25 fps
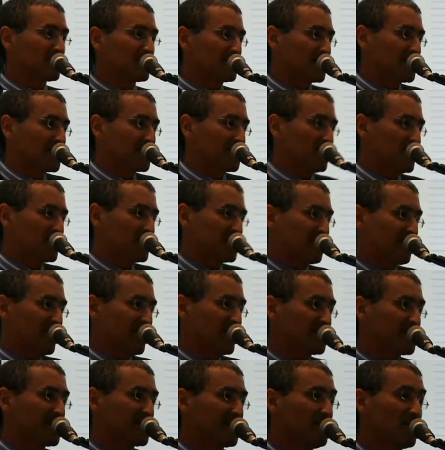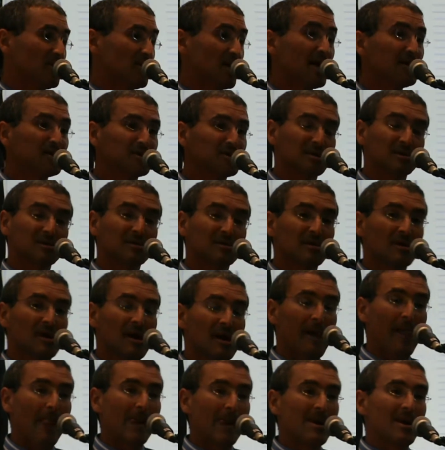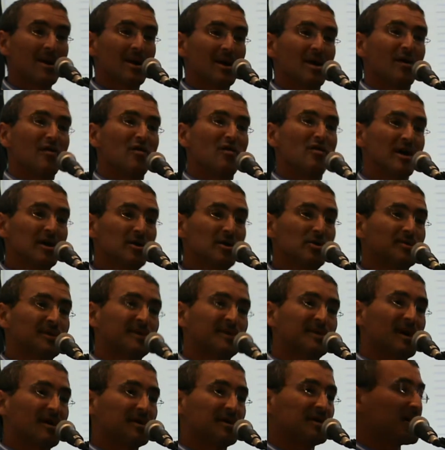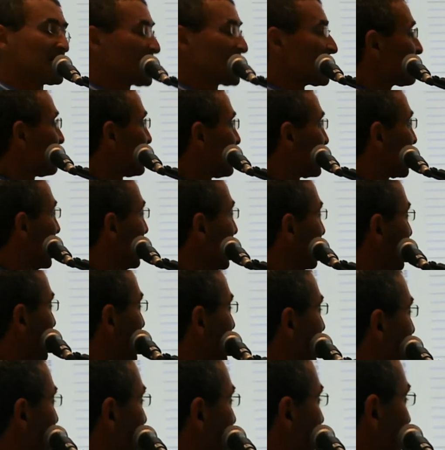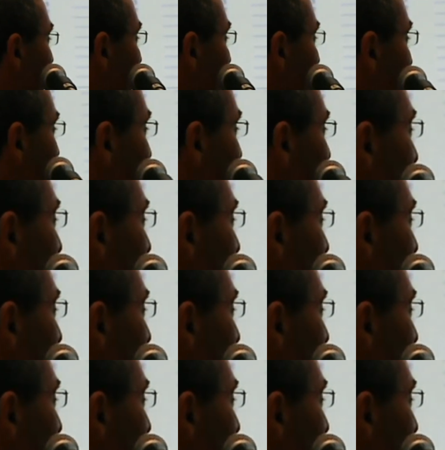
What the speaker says: a discrete event simulation, then you start to get results like this.